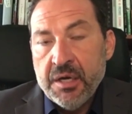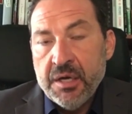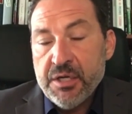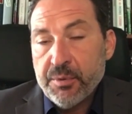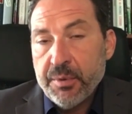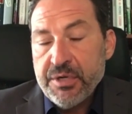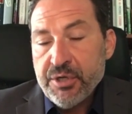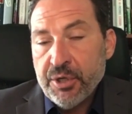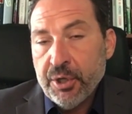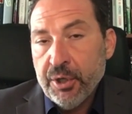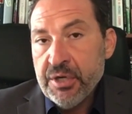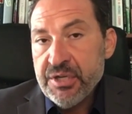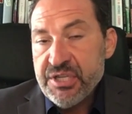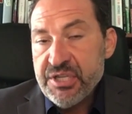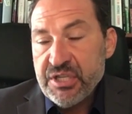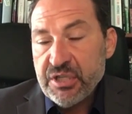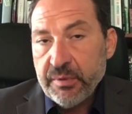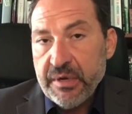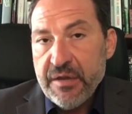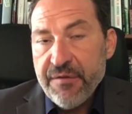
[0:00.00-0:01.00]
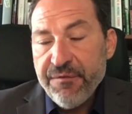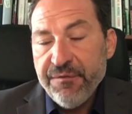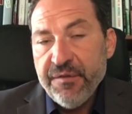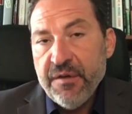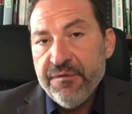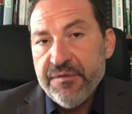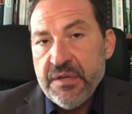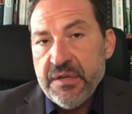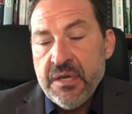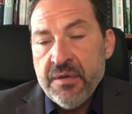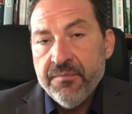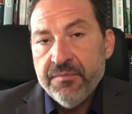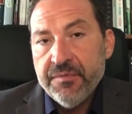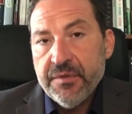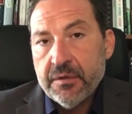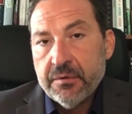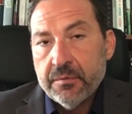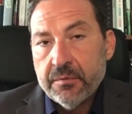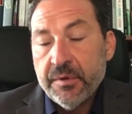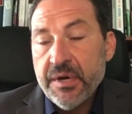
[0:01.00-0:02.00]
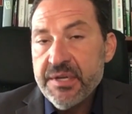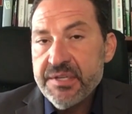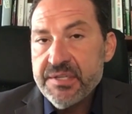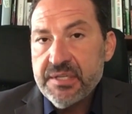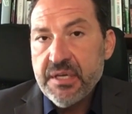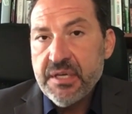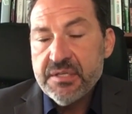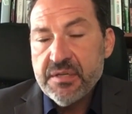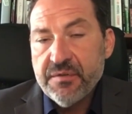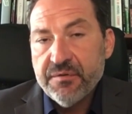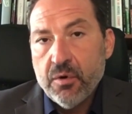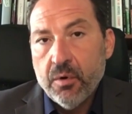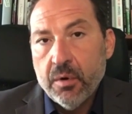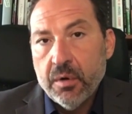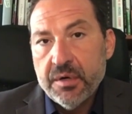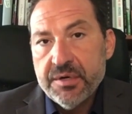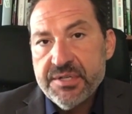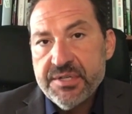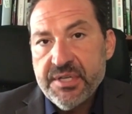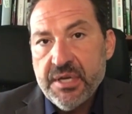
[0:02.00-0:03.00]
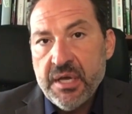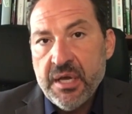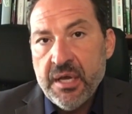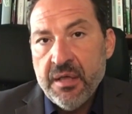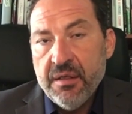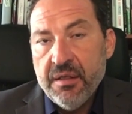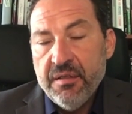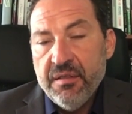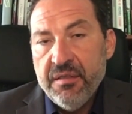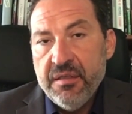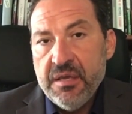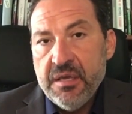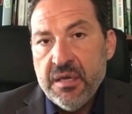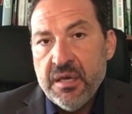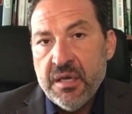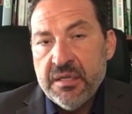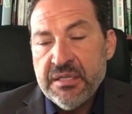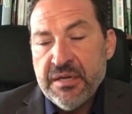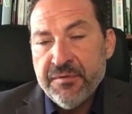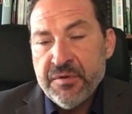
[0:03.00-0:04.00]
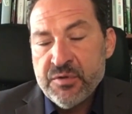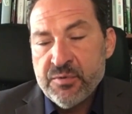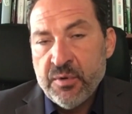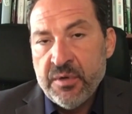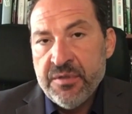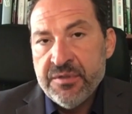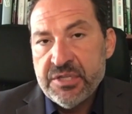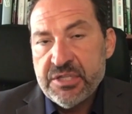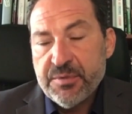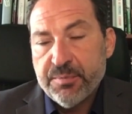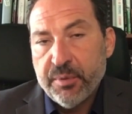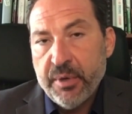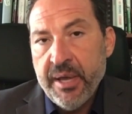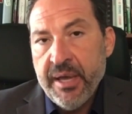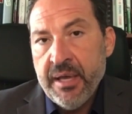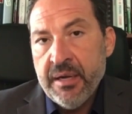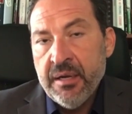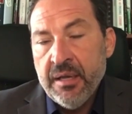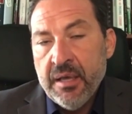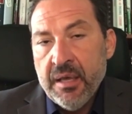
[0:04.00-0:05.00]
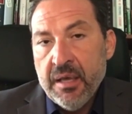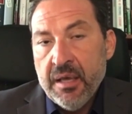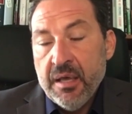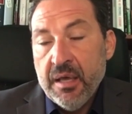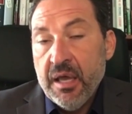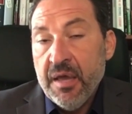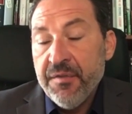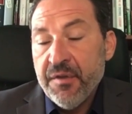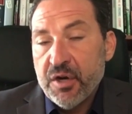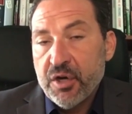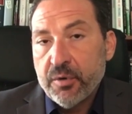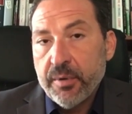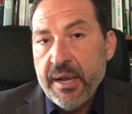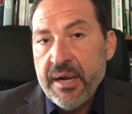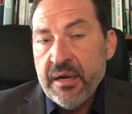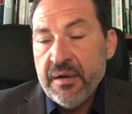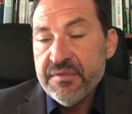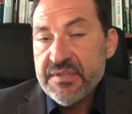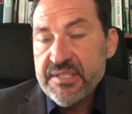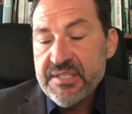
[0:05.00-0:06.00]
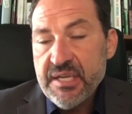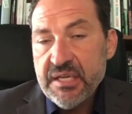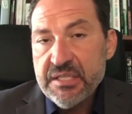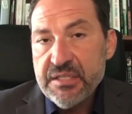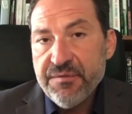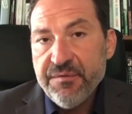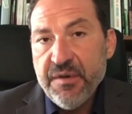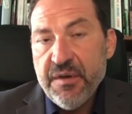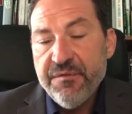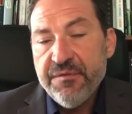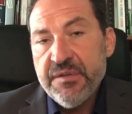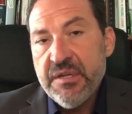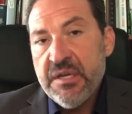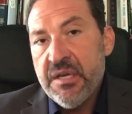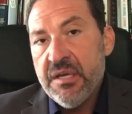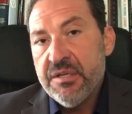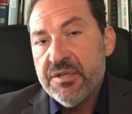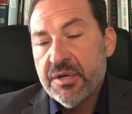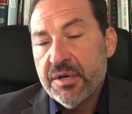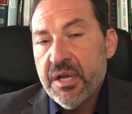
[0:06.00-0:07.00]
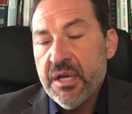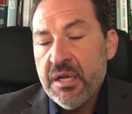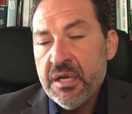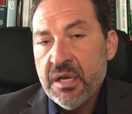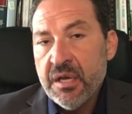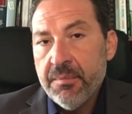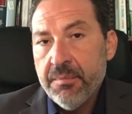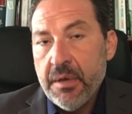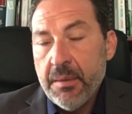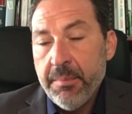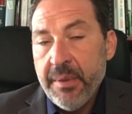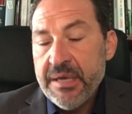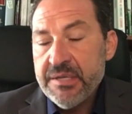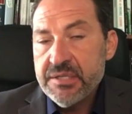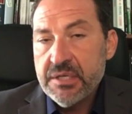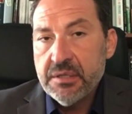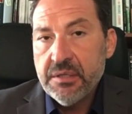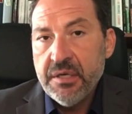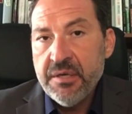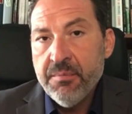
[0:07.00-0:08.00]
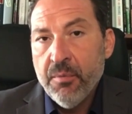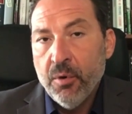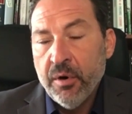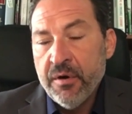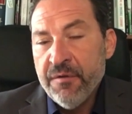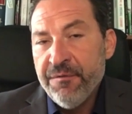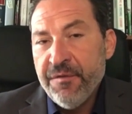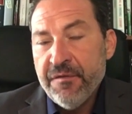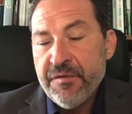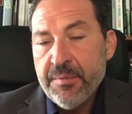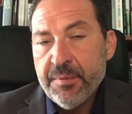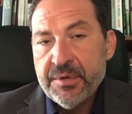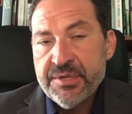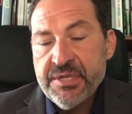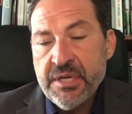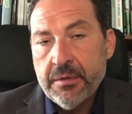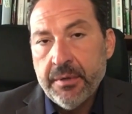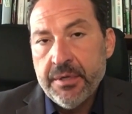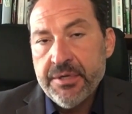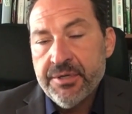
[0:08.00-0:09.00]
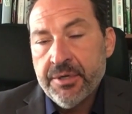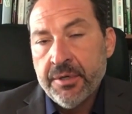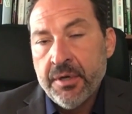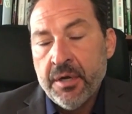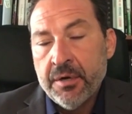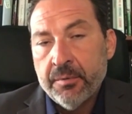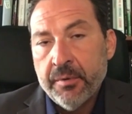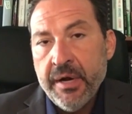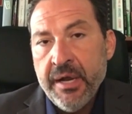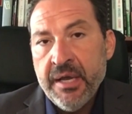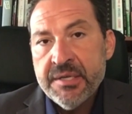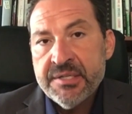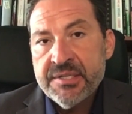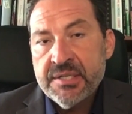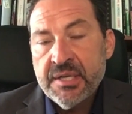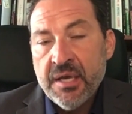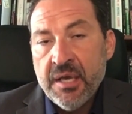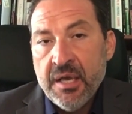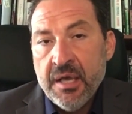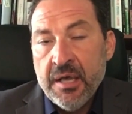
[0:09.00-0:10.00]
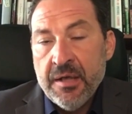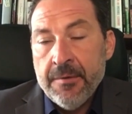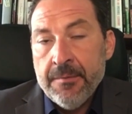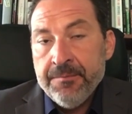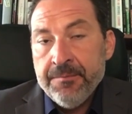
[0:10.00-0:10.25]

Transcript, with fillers: Uh, your return is 350. Risk is, of course, uh, the uh, difference between the spread and the credit of 650. You're getting a, a basically more than 50% return on risk.